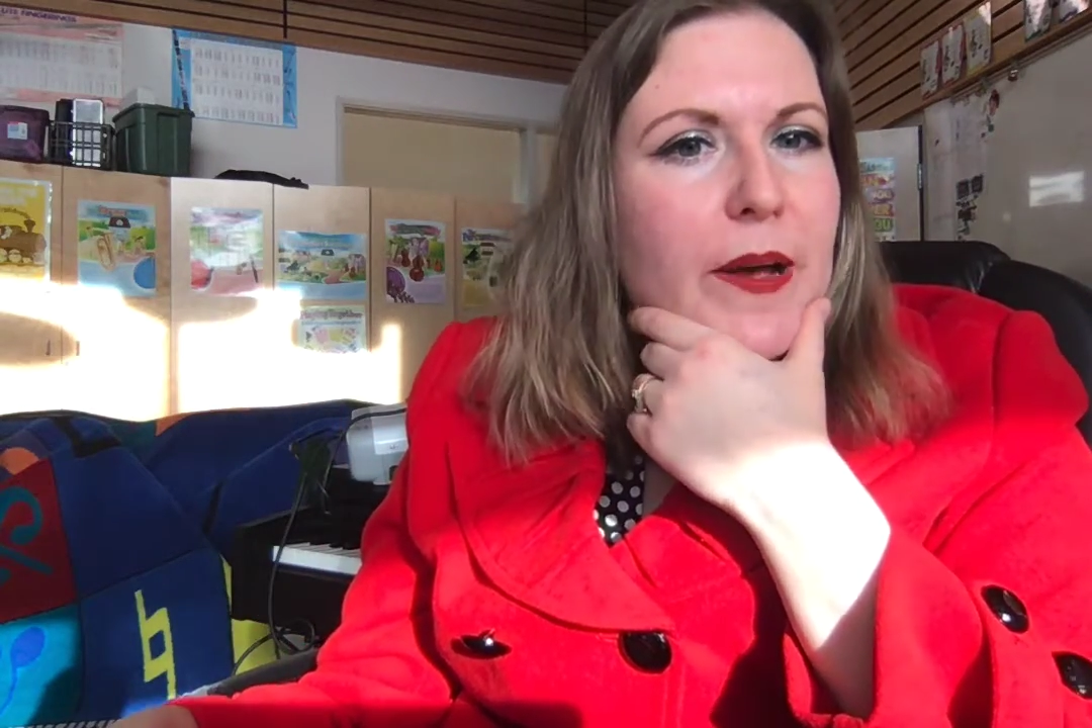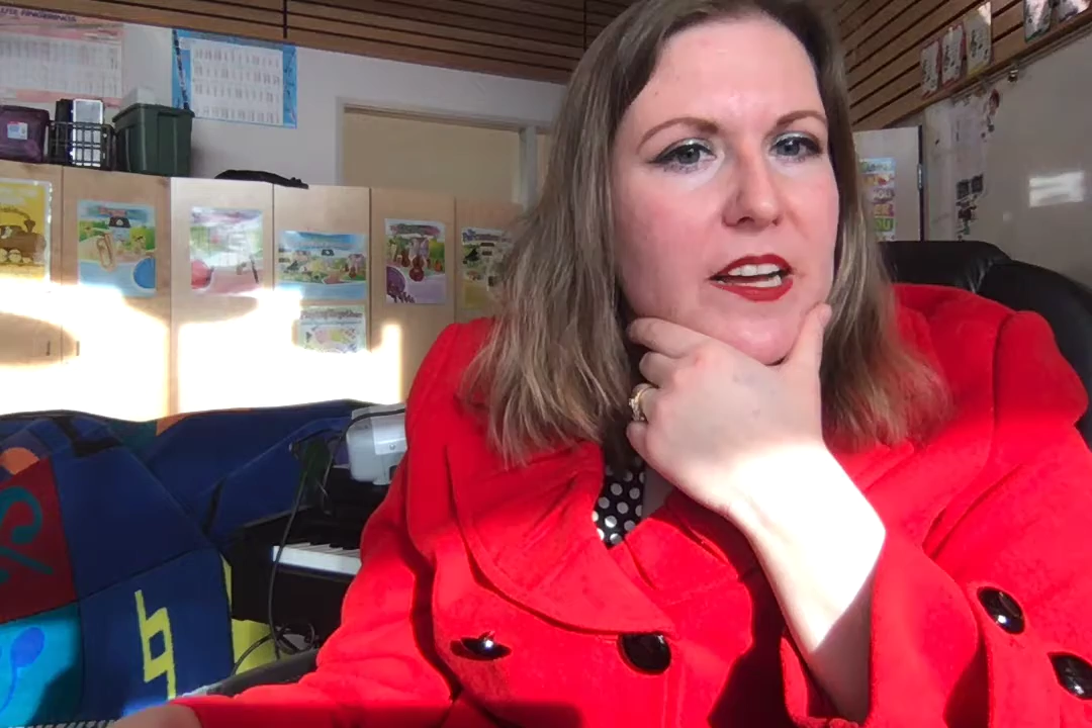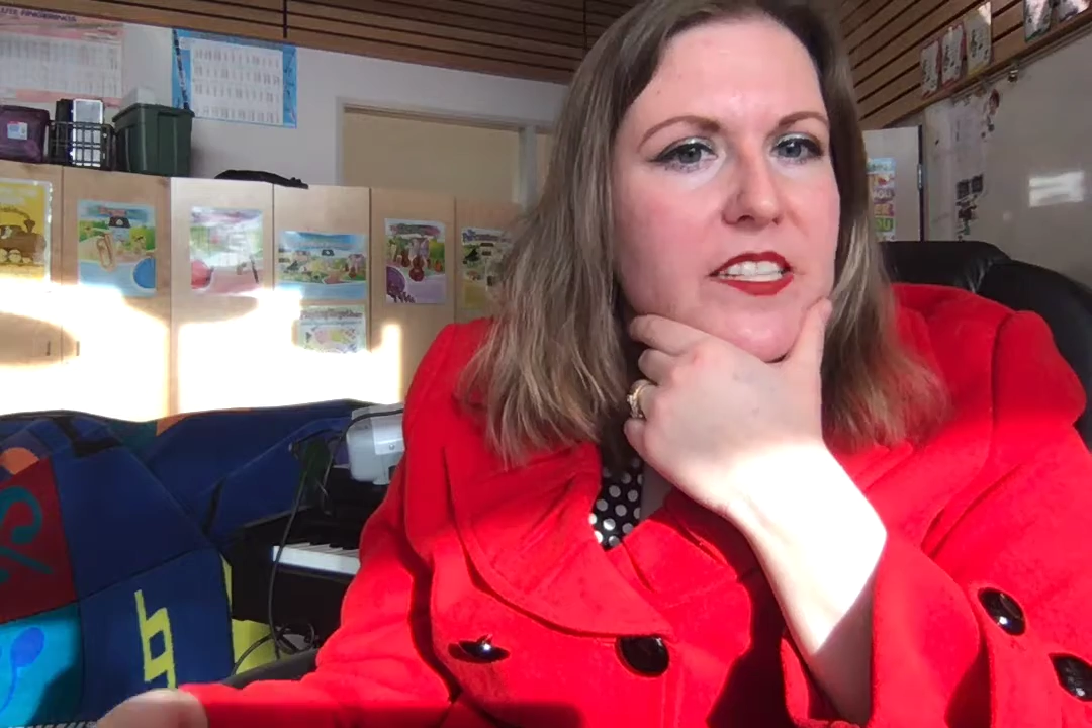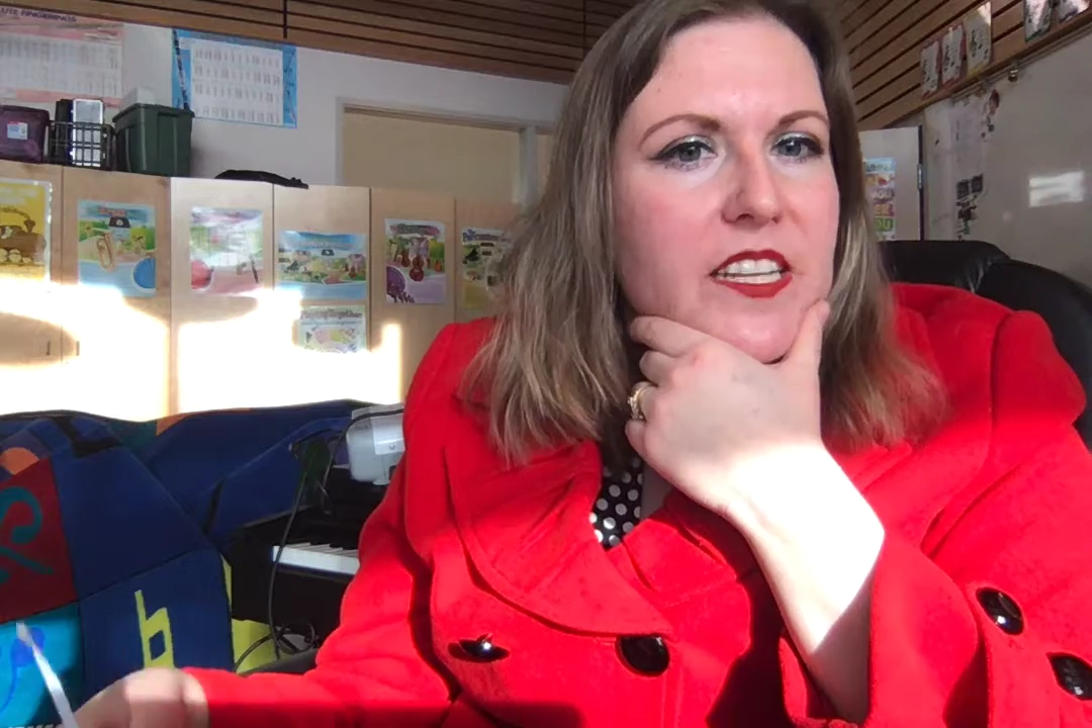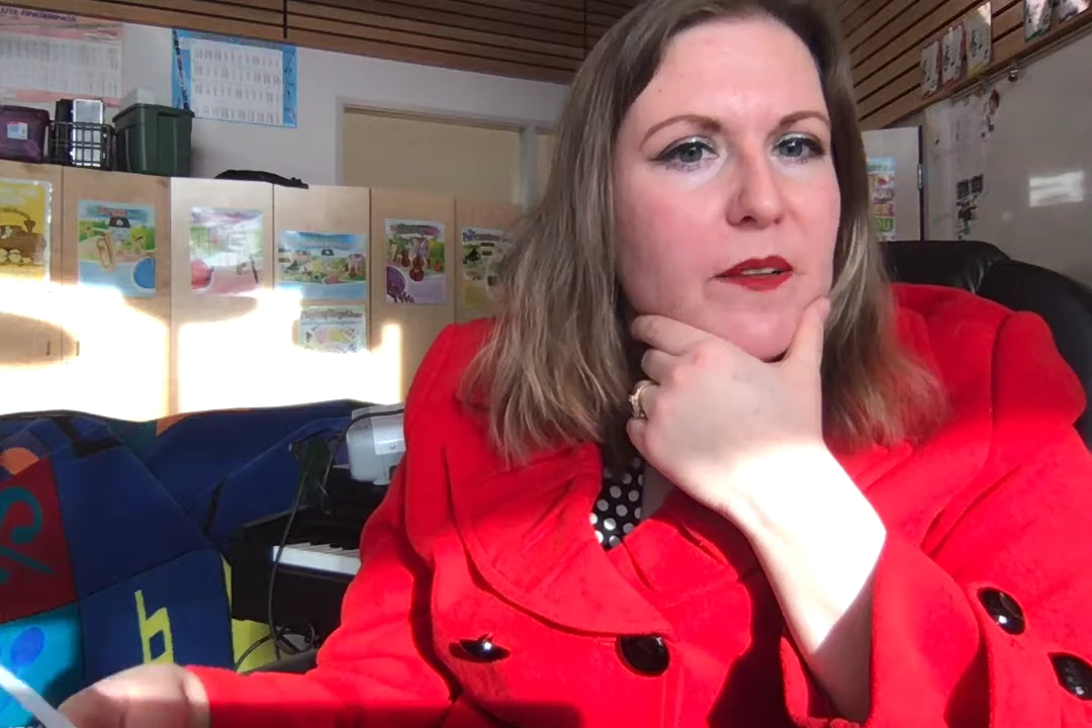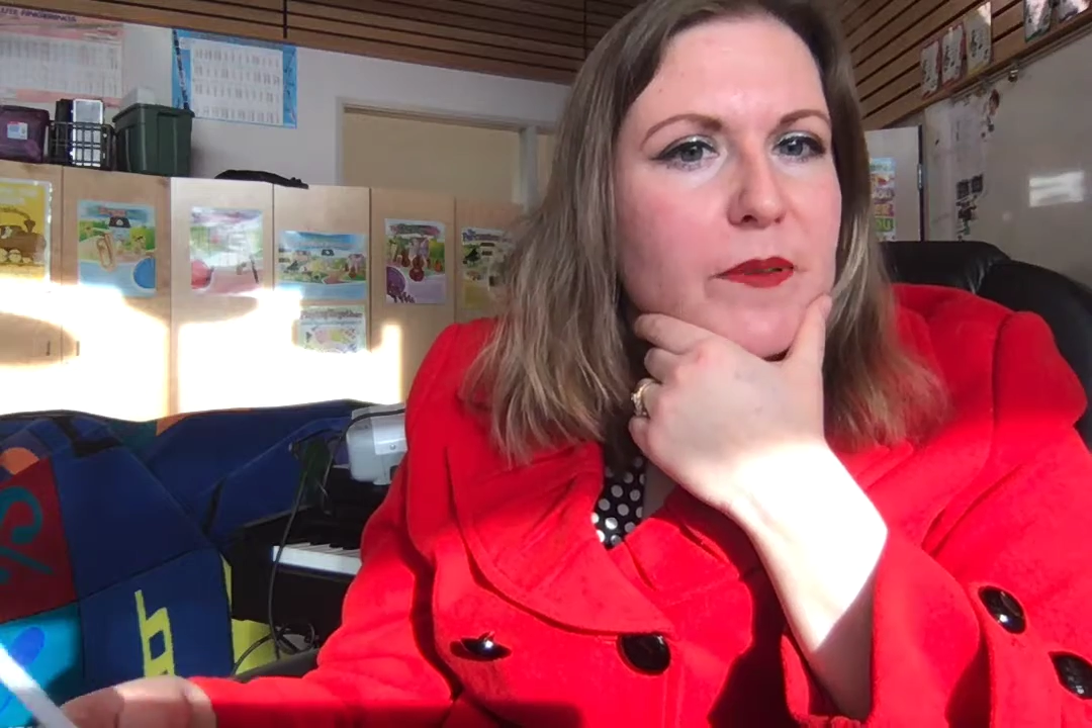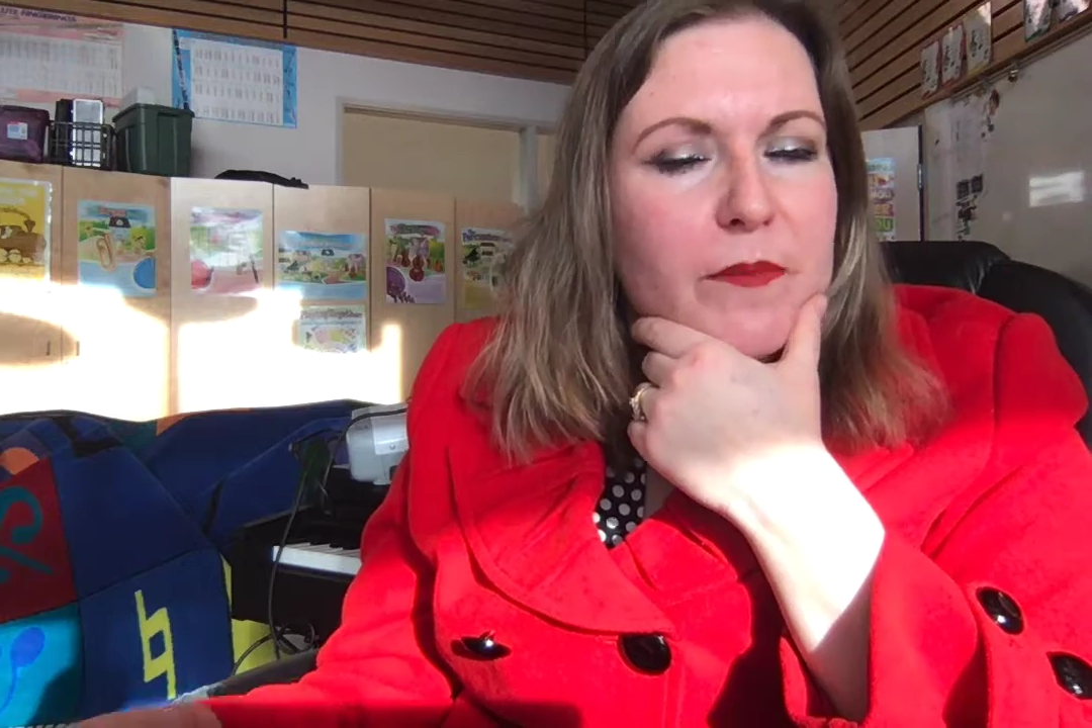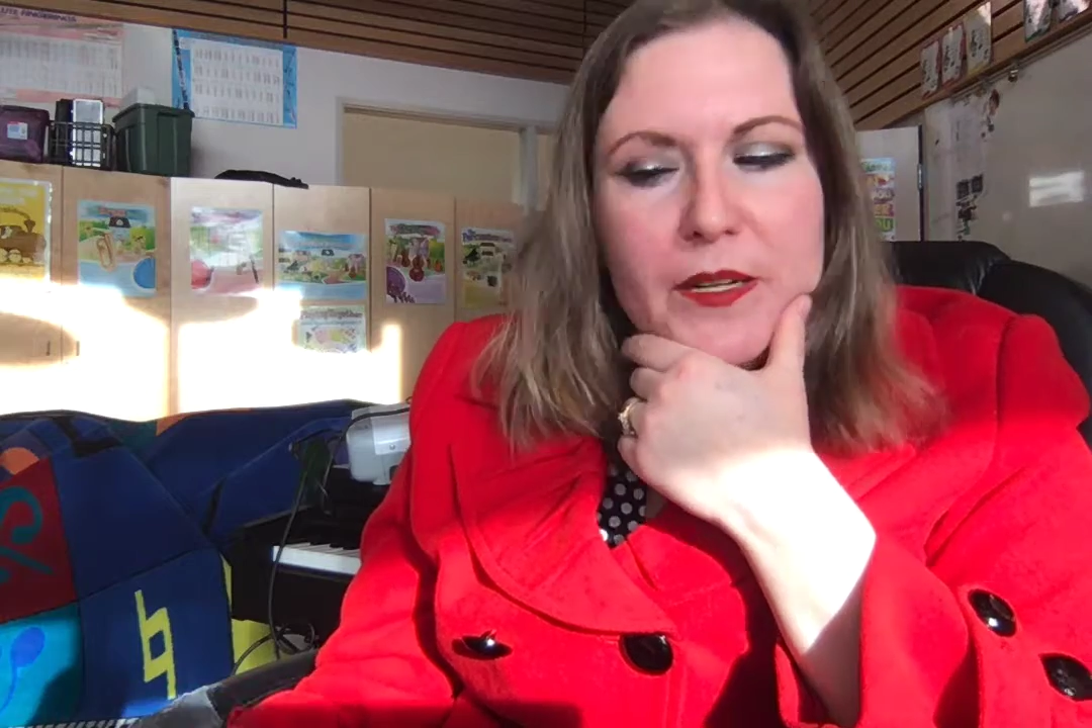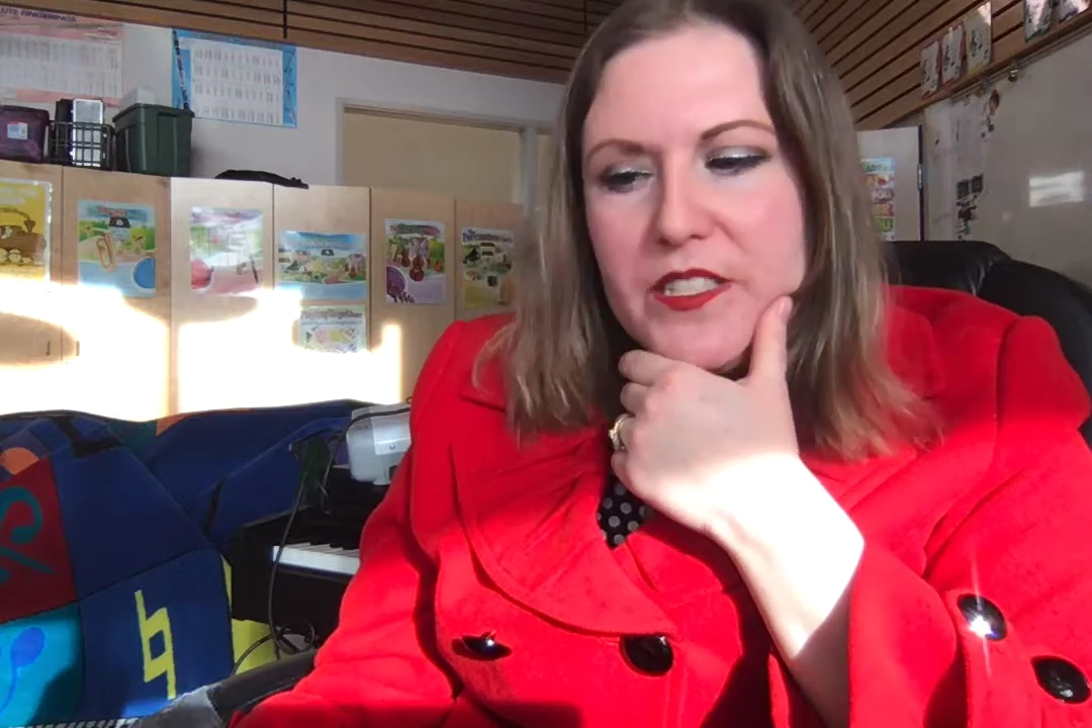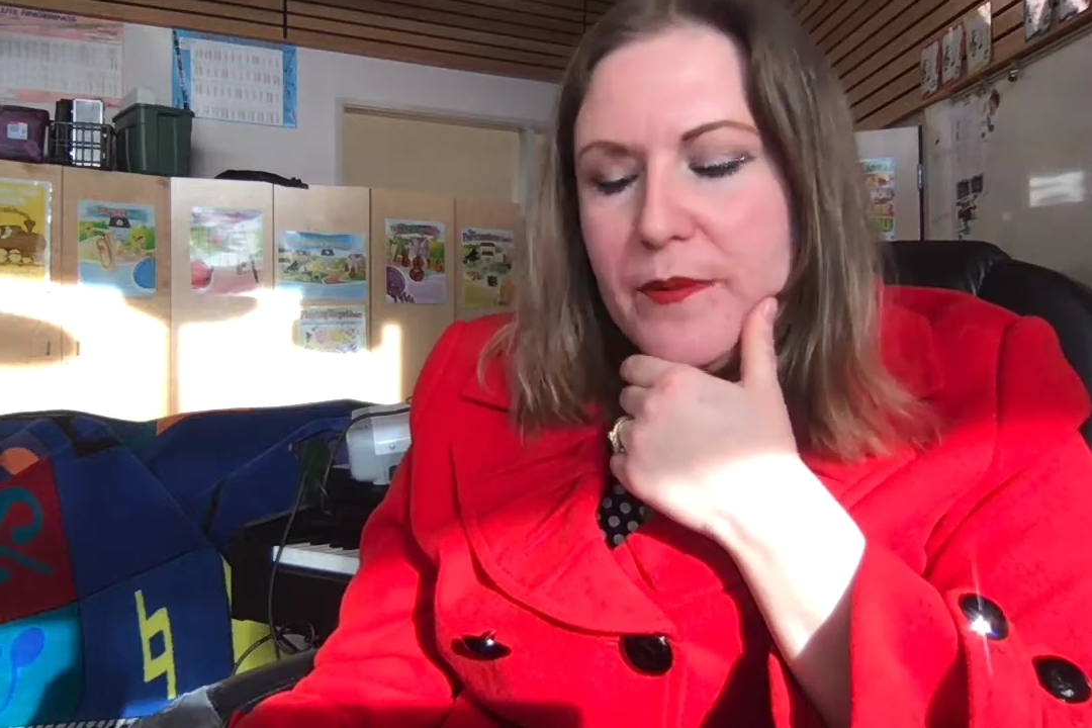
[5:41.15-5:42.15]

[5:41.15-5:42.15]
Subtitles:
passing the blue belt